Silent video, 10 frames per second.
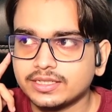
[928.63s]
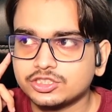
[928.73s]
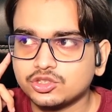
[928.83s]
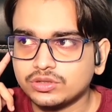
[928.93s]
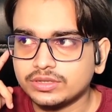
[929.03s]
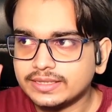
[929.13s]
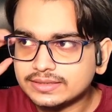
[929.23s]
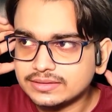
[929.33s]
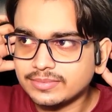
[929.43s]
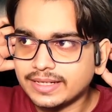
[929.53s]
So
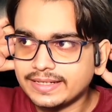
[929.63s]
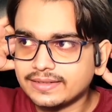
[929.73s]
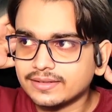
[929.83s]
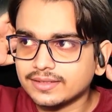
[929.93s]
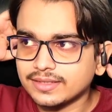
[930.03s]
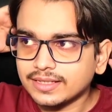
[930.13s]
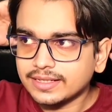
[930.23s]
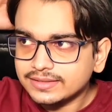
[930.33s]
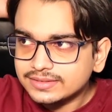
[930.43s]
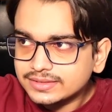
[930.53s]
this mic
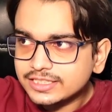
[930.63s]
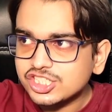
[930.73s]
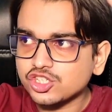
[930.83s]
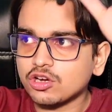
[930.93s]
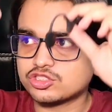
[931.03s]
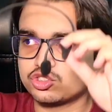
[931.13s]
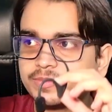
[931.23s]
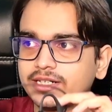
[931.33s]
is the shocks.